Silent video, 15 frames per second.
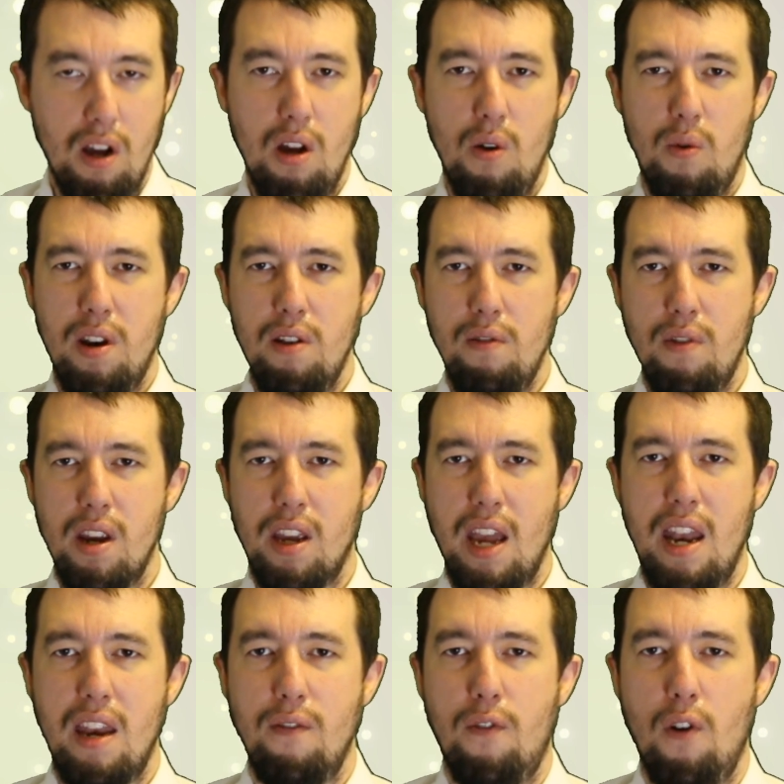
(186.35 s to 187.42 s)
We didn't really get
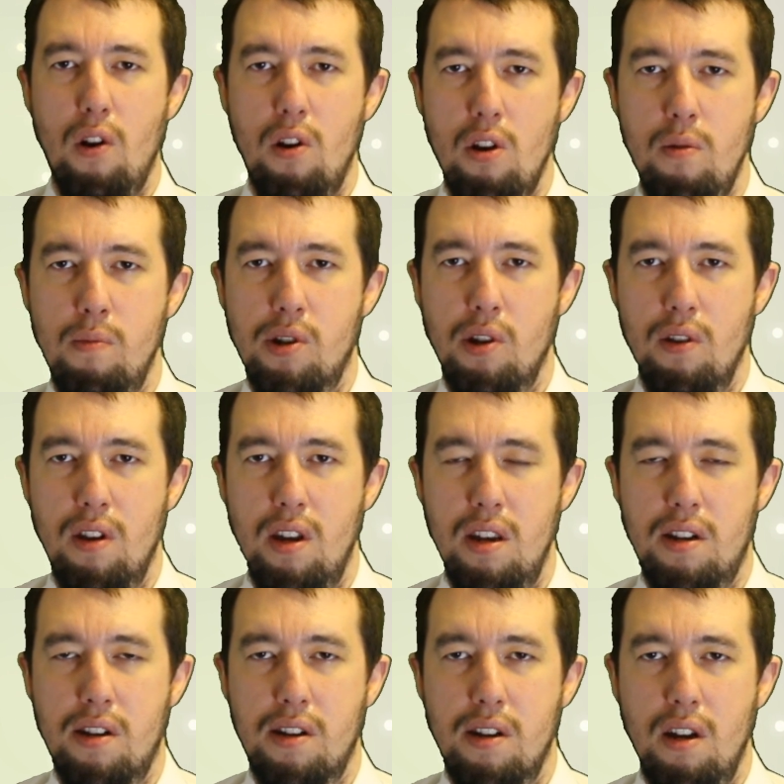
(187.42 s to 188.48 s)
any volumes on
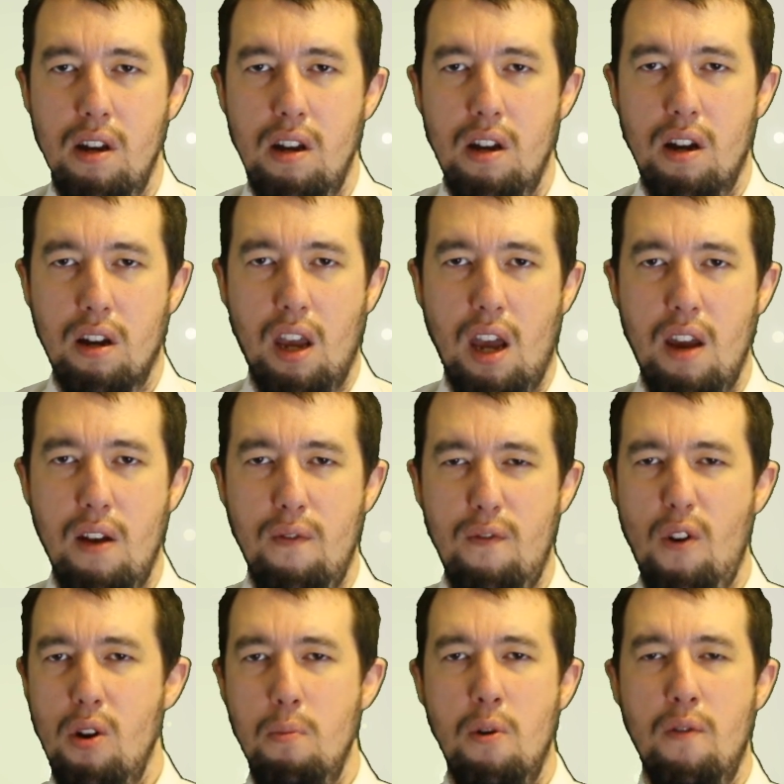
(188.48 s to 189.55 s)
this, okay,
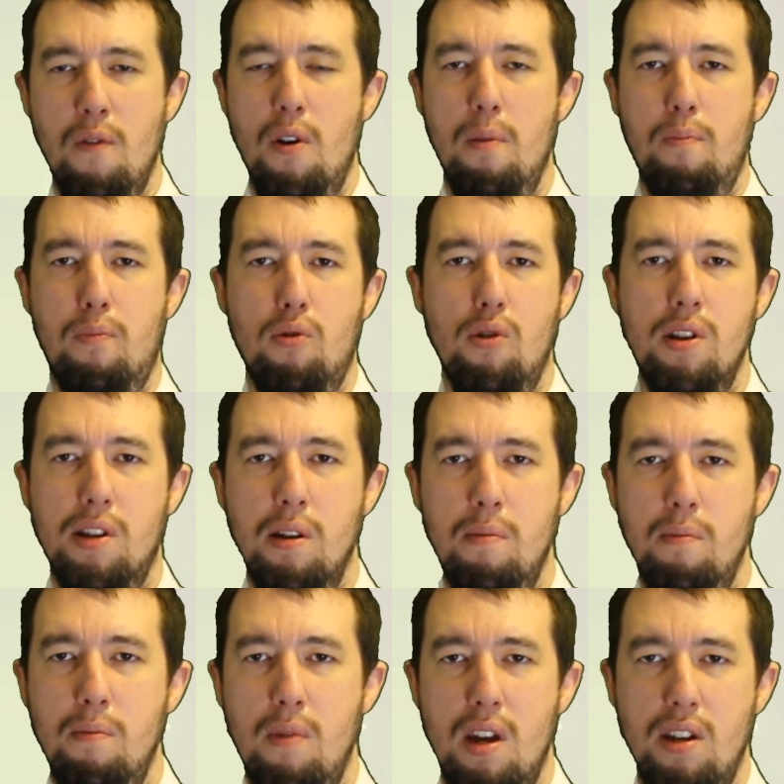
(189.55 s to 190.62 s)
volume of a
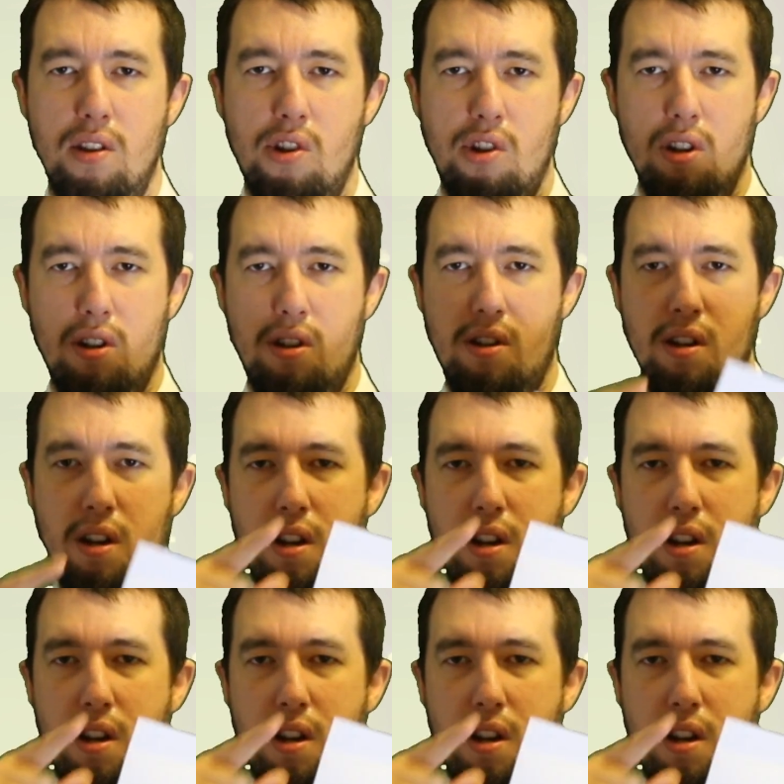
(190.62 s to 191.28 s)
prism is just,